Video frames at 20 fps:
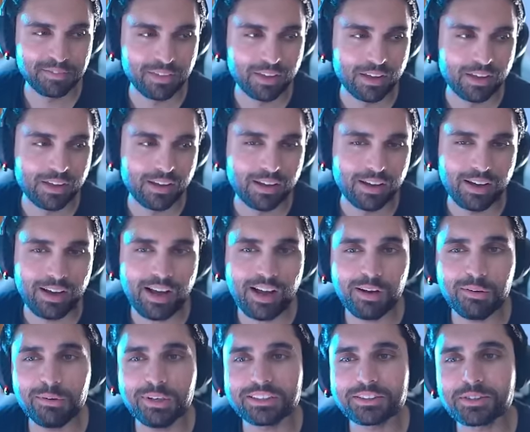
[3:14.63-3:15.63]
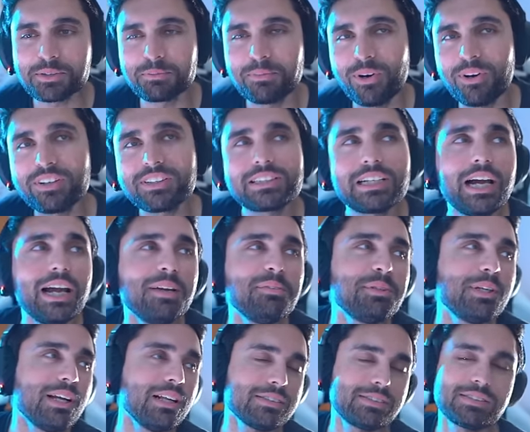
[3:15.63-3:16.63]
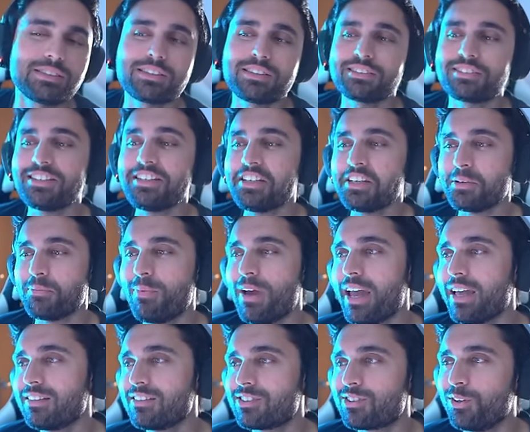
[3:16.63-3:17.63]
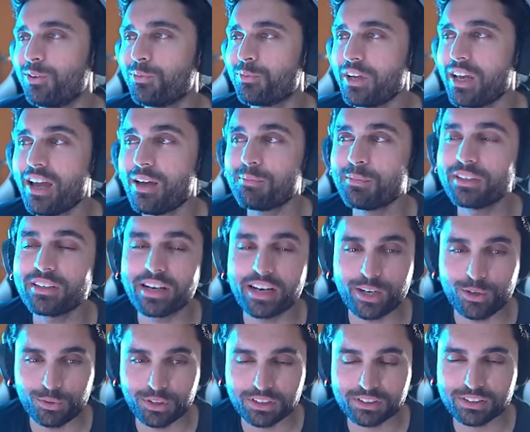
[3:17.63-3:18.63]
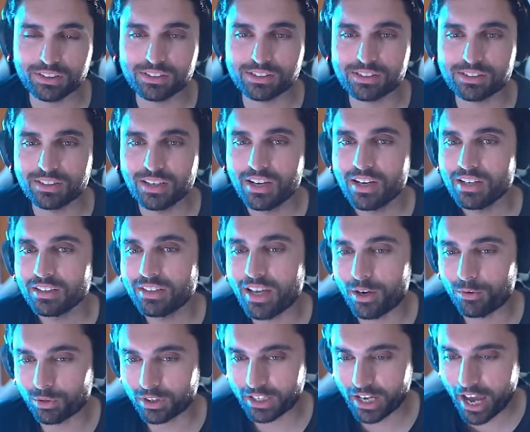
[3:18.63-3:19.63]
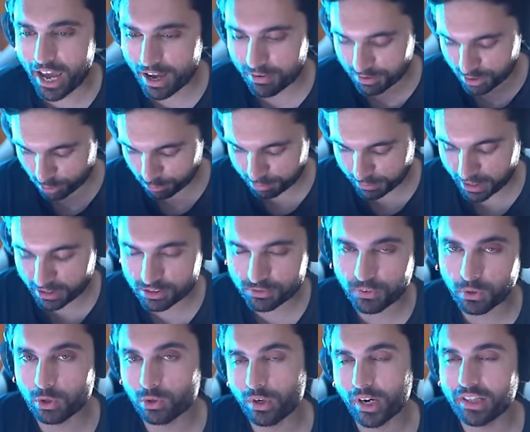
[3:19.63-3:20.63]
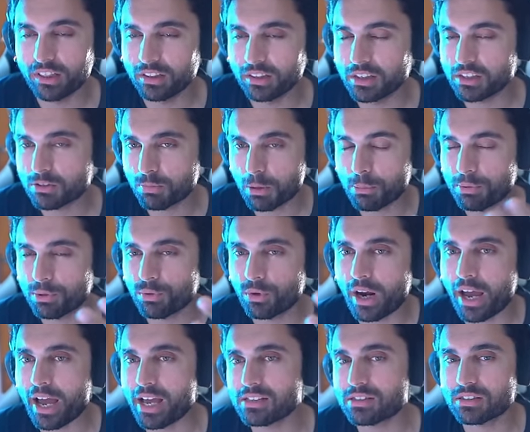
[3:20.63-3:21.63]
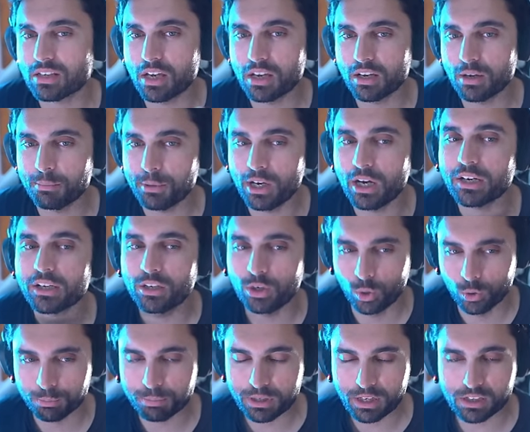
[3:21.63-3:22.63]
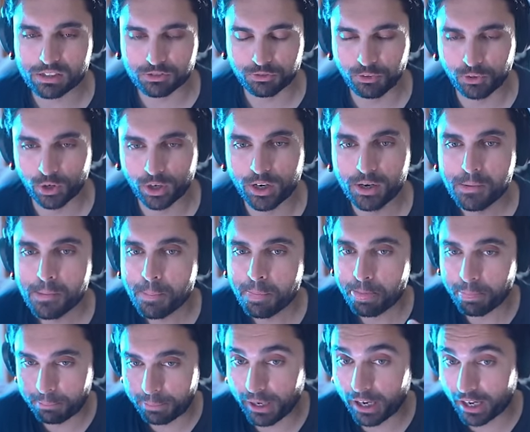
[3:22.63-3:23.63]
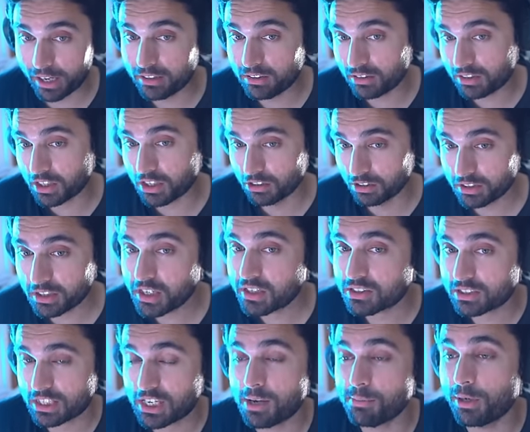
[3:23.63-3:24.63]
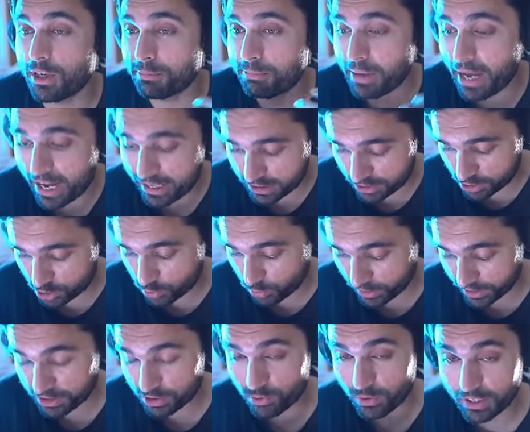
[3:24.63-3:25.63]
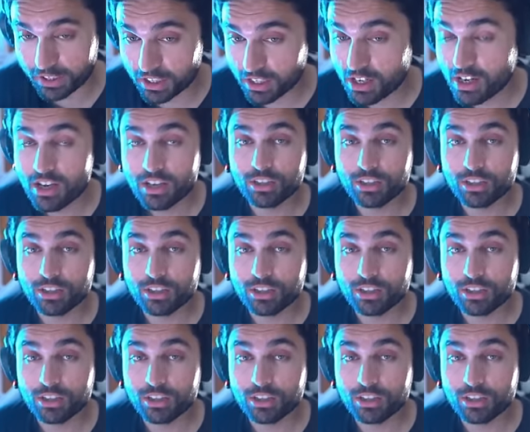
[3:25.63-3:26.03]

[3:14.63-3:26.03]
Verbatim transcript: 5 Pro. How much more time y'all suckers need, man? So we have been hearing this, that we're gonna have it on PS4, or at least people were asking about it on PS4, but the leaks came out back in 2020.